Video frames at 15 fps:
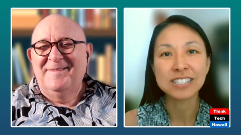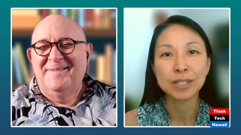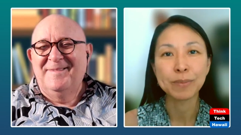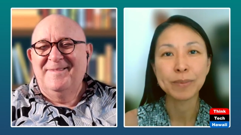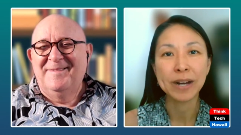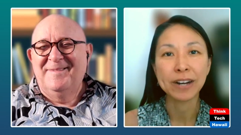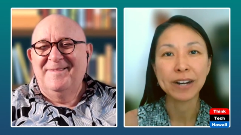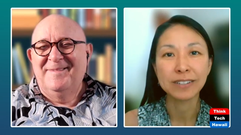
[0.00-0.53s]
Speaker 1: all
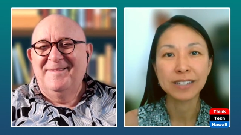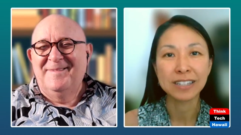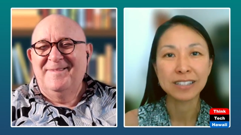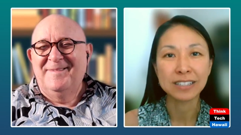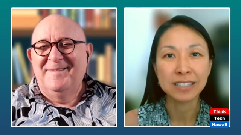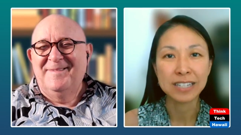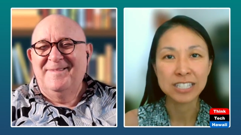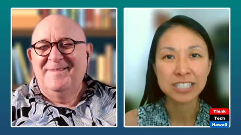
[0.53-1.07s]
about. And the
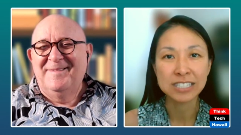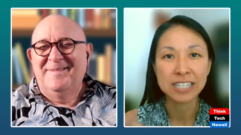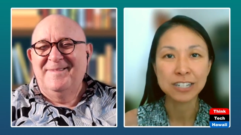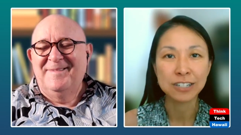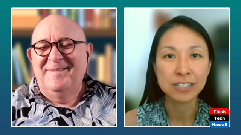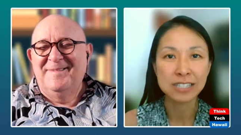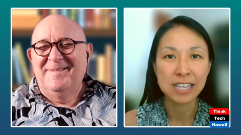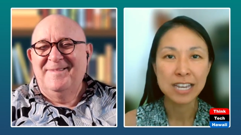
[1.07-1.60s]

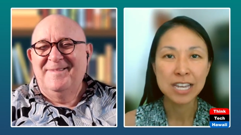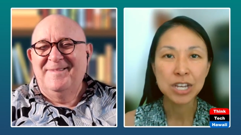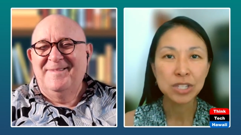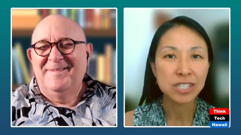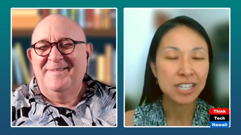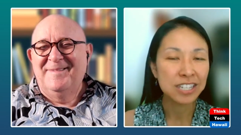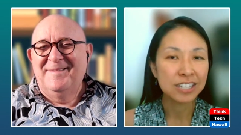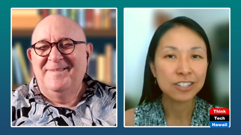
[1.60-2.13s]
legislators
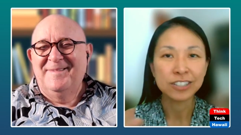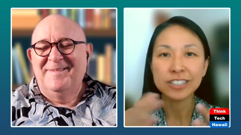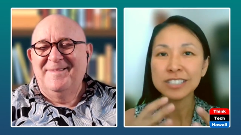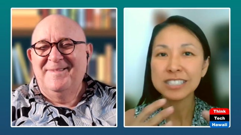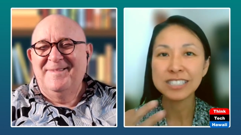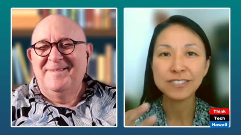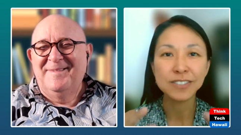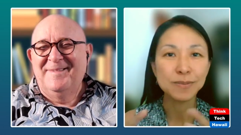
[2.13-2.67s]
take in all this
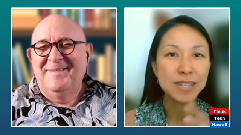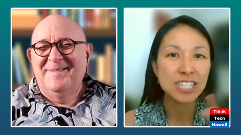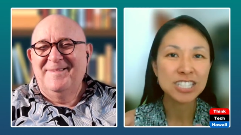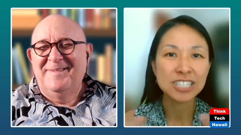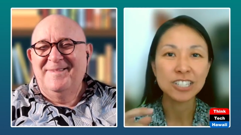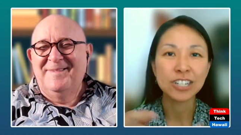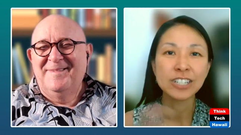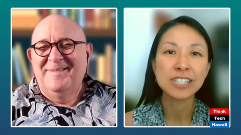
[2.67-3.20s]
information,
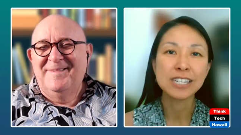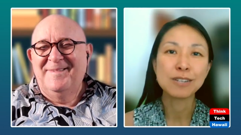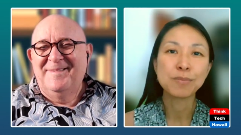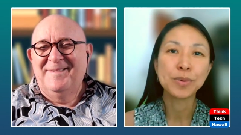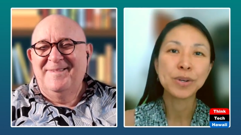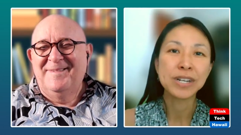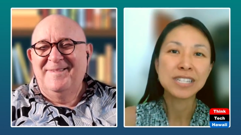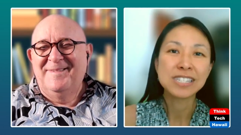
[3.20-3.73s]
all the
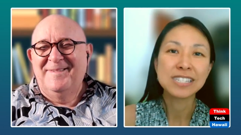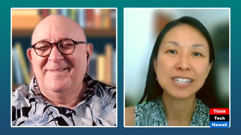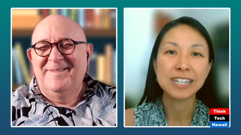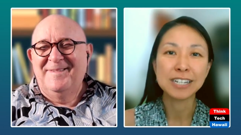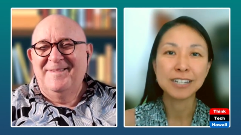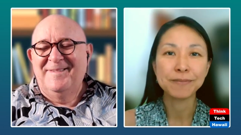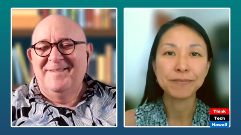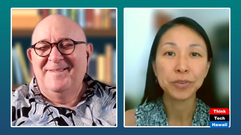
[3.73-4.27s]
input.
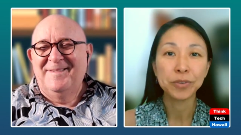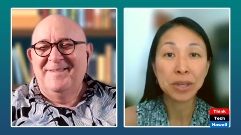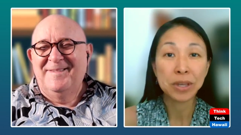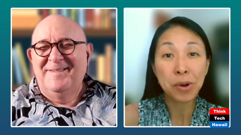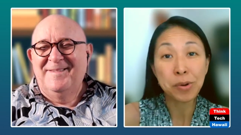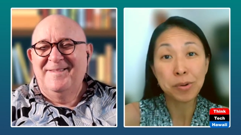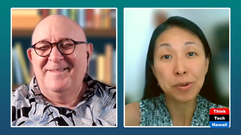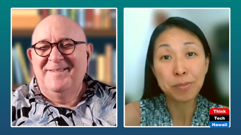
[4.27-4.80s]
We
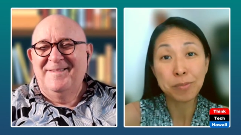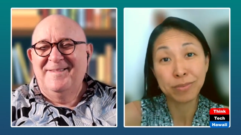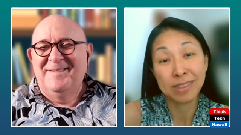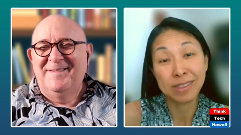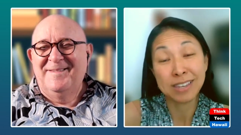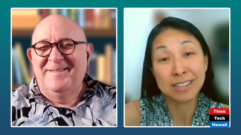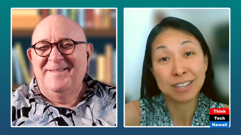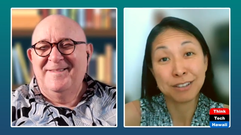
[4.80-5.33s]
hope they
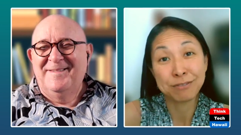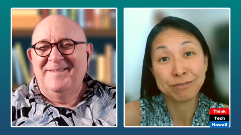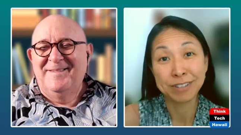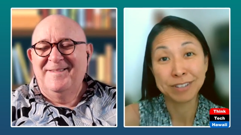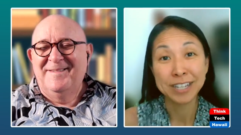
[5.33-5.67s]
give